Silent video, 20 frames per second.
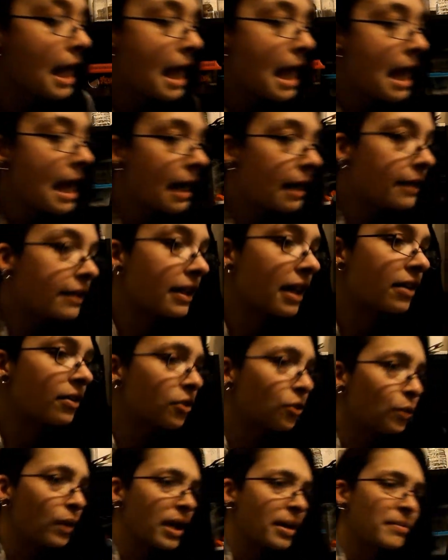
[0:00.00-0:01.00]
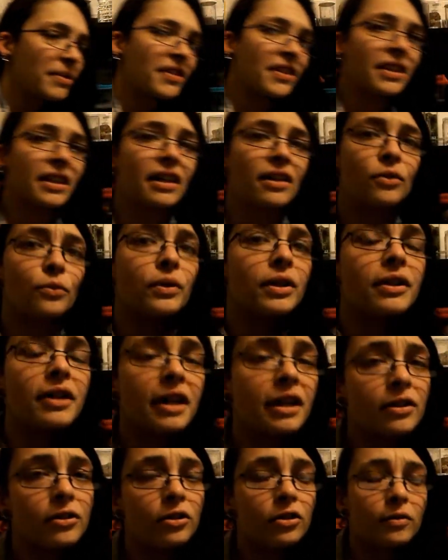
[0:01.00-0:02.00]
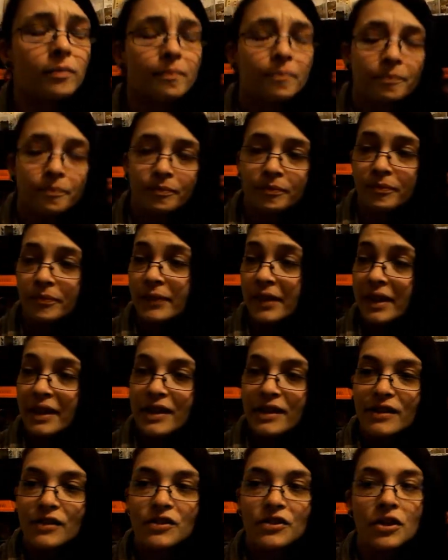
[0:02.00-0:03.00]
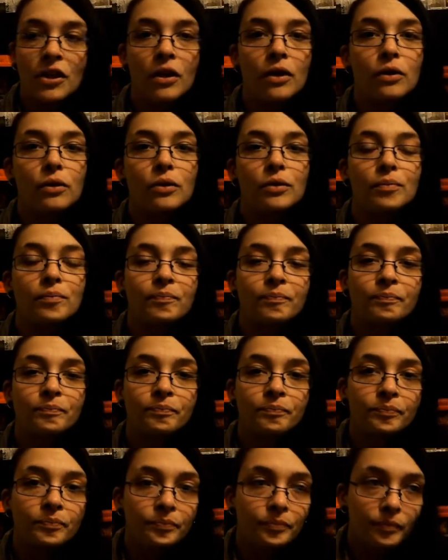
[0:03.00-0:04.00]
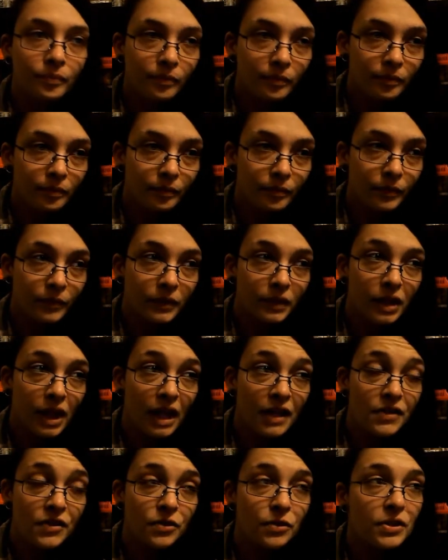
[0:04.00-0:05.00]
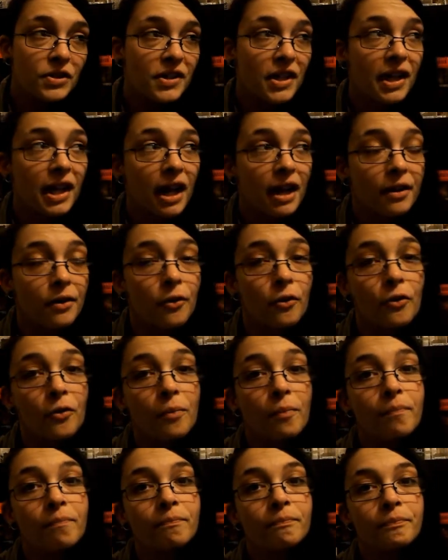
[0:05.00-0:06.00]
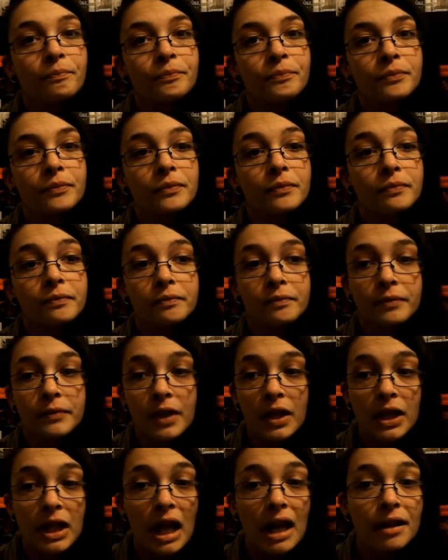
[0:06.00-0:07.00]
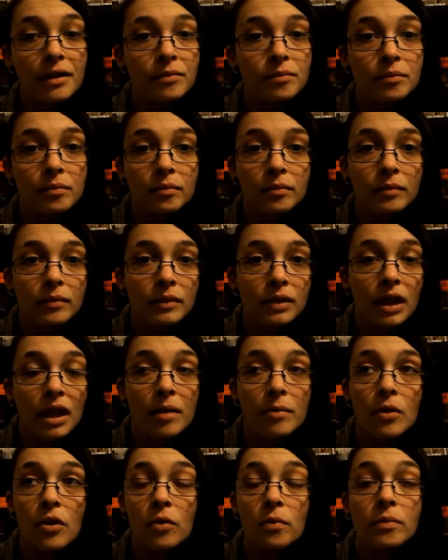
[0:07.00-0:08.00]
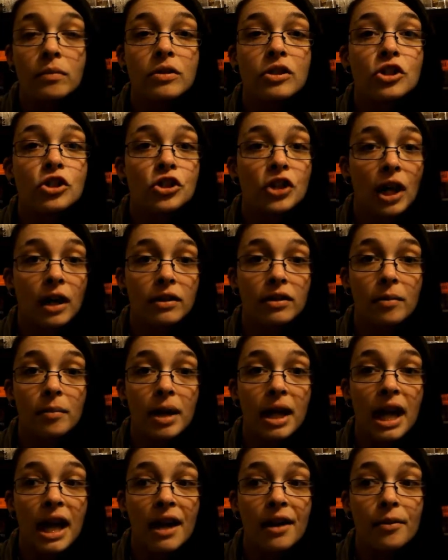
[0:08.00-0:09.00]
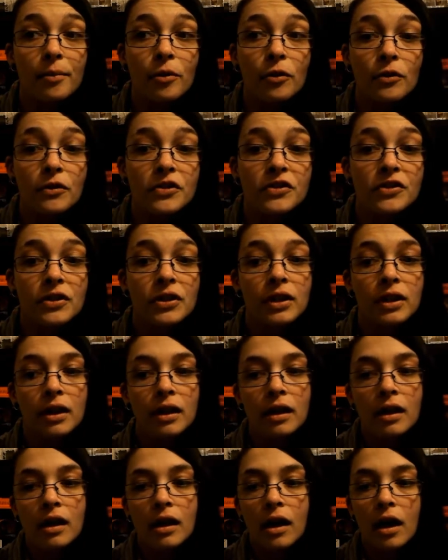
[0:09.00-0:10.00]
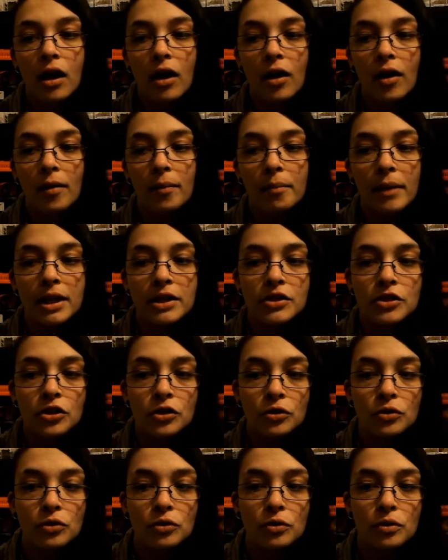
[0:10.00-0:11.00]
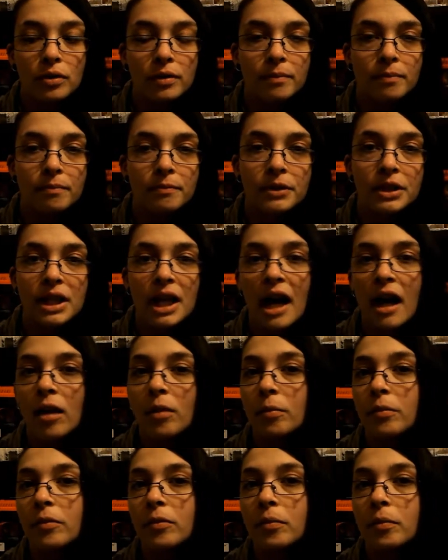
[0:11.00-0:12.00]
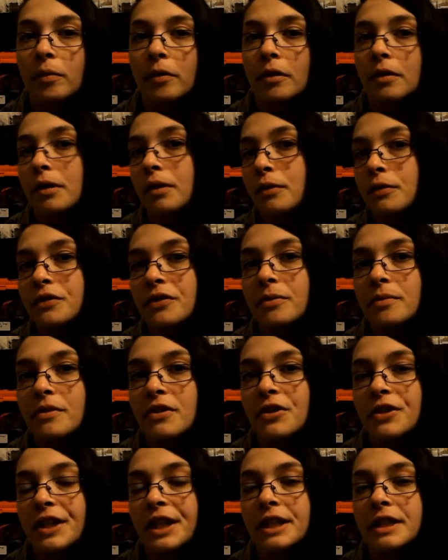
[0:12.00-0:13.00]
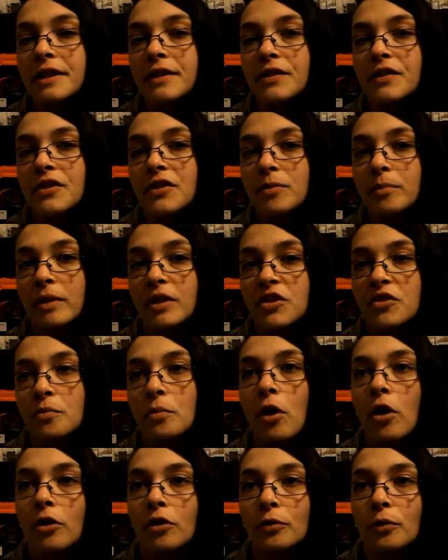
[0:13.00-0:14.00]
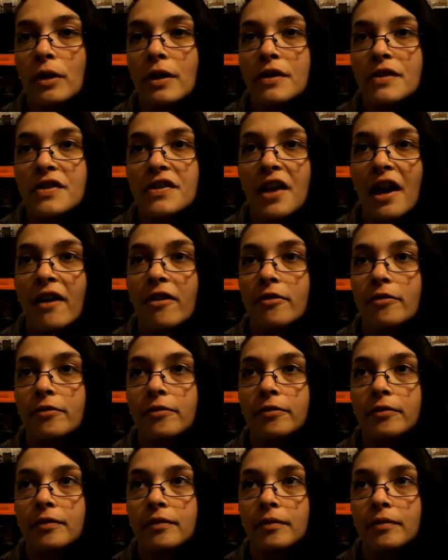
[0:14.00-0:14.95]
And I don't know why I'm sitting at a weird angle. So, as soon as I got home, again, came home, checked on my animals. My 2 B. albopilosum slings, my smaller ones, have